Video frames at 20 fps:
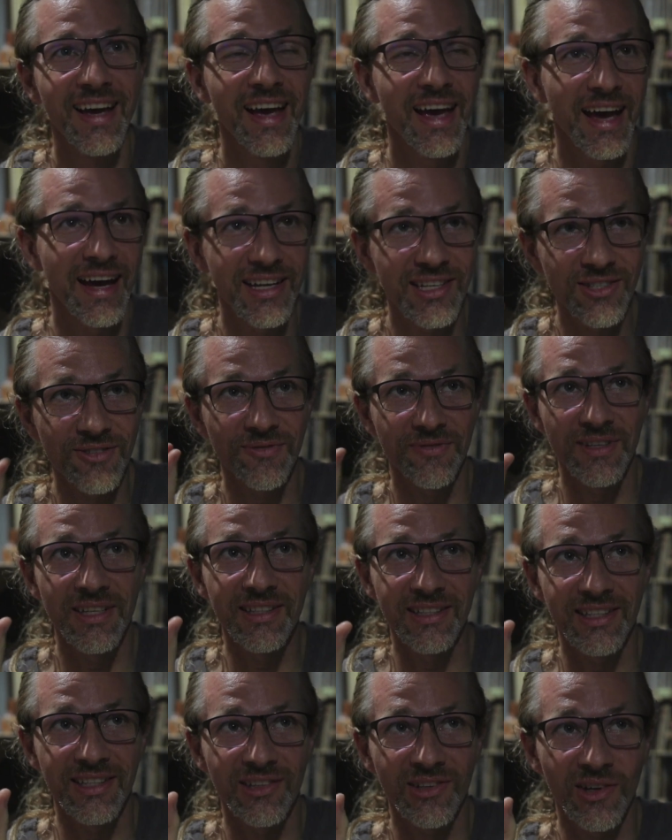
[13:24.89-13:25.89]
as fit
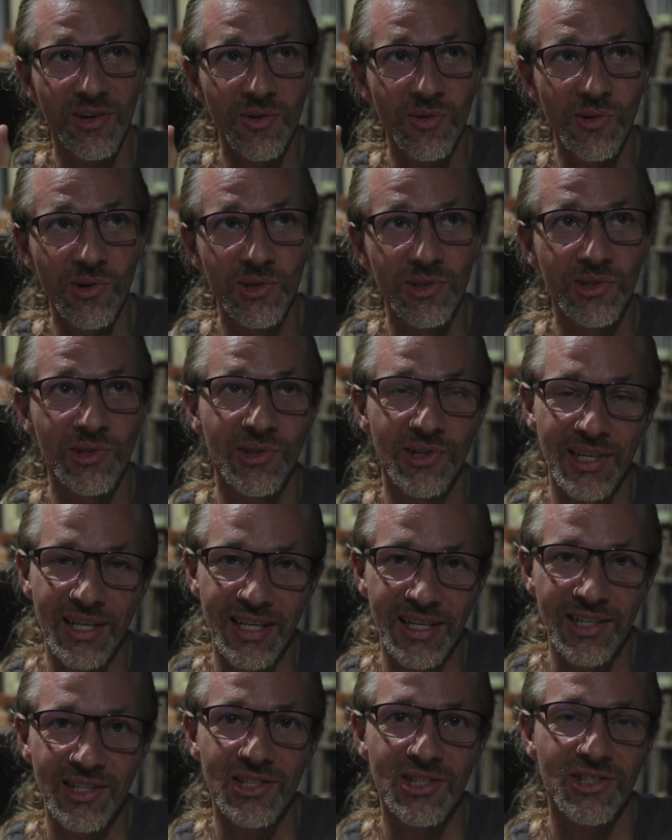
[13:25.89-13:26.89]
in a quarter
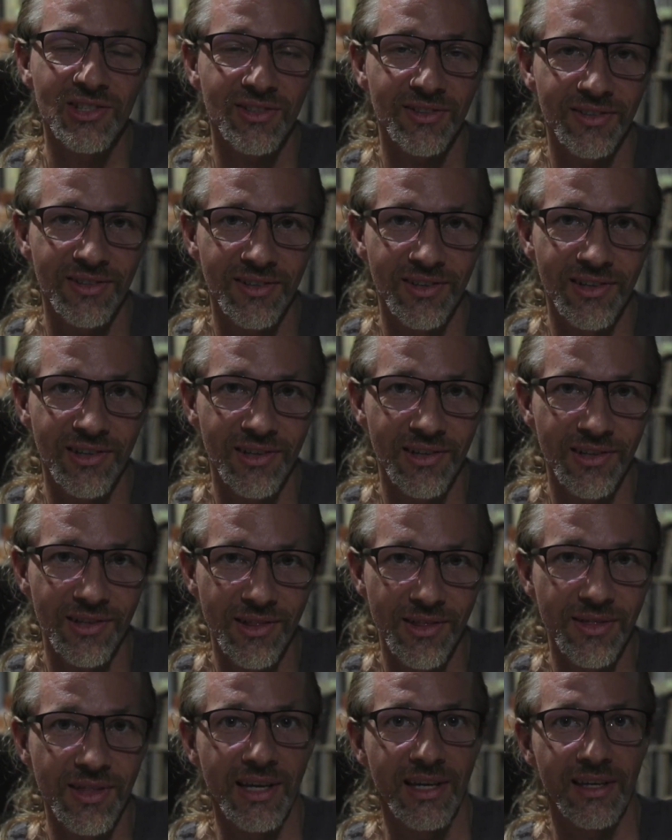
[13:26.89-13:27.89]
inch uh,
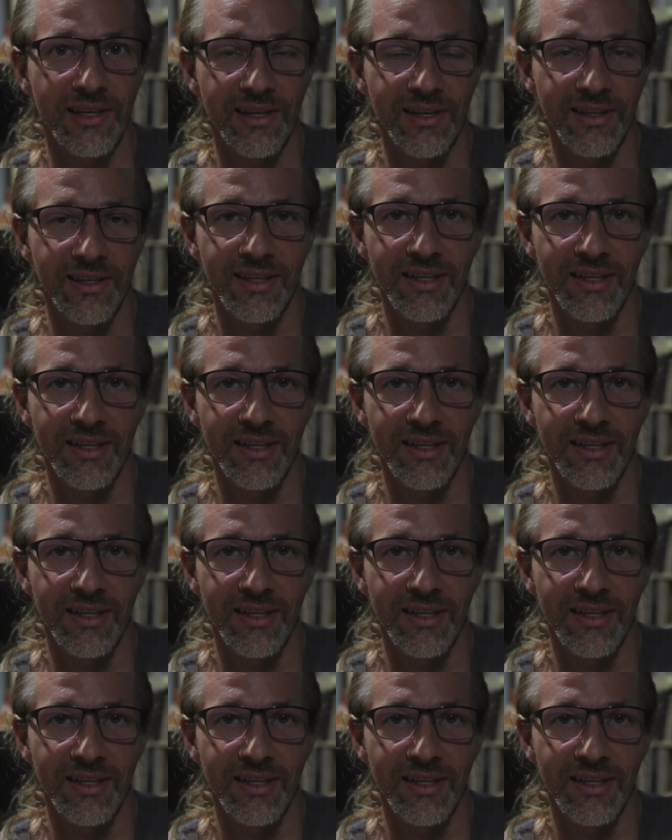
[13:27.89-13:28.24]
thick